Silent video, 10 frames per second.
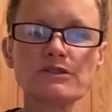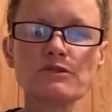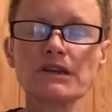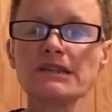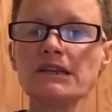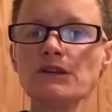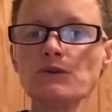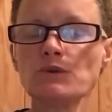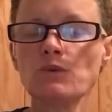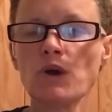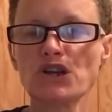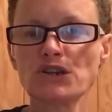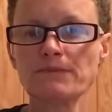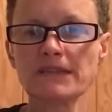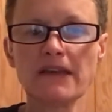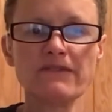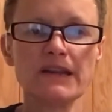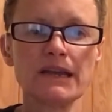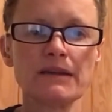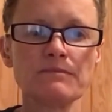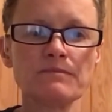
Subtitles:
to continue to worship safely.